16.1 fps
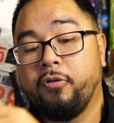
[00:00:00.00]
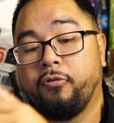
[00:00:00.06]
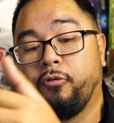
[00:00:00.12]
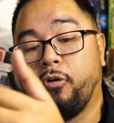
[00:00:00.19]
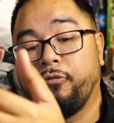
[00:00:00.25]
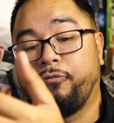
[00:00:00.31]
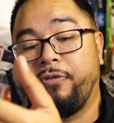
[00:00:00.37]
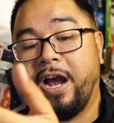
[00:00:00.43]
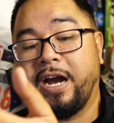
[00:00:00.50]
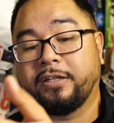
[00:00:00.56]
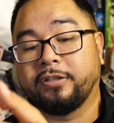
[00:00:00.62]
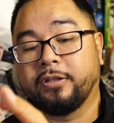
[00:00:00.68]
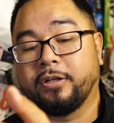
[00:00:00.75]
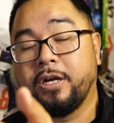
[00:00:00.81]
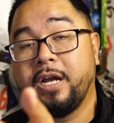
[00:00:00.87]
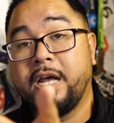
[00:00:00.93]
form
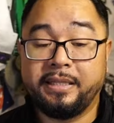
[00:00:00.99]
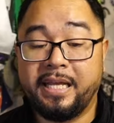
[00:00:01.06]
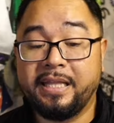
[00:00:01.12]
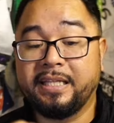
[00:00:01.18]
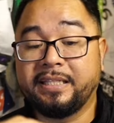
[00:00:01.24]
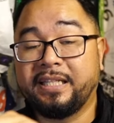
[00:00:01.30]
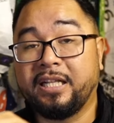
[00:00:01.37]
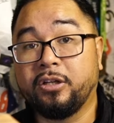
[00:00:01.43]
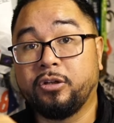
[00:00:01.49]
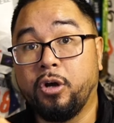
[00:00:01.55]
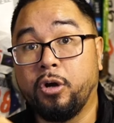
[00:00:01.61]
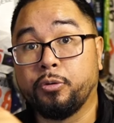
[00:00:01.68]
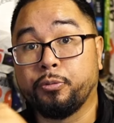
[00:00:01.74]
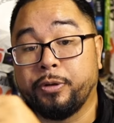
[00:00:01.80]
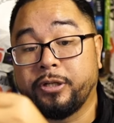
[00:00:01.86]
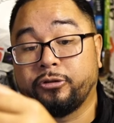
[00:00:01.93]
factor than the
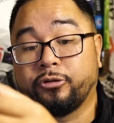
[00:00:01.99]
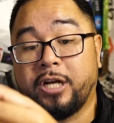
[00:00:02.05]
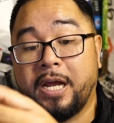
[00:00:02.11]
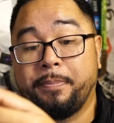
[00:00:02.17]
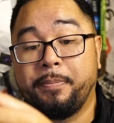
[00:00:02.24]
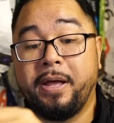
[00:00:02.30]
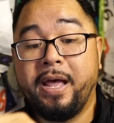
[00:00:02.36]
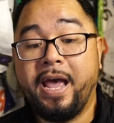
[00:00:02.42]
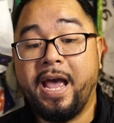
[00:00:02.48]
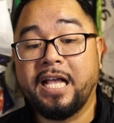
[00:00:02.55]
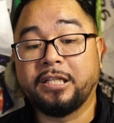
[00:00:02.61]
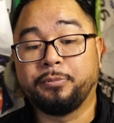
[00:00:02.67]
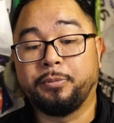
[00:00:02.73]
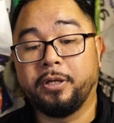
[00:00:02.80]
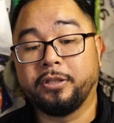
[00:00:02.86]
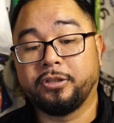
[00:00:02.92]
silicone wrist strap as well.